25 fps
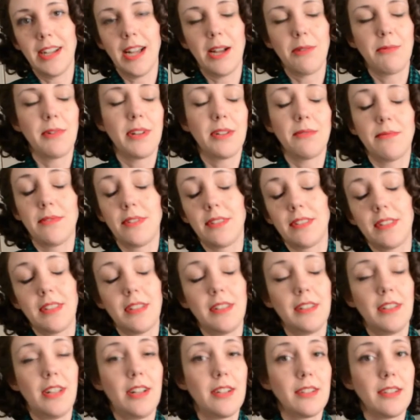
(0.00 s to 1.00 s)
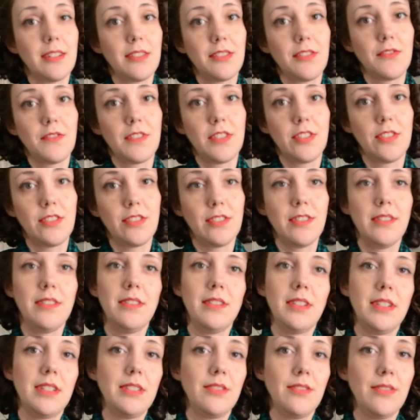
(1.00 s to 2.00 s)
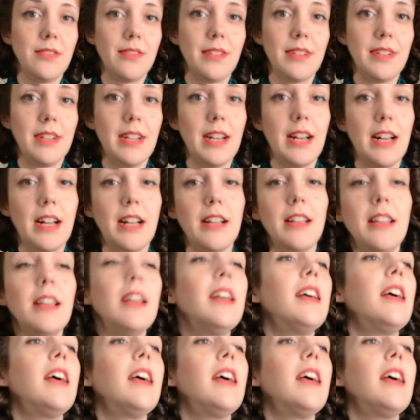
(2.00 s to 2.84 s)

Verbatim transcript: I went with the longest version as you can tell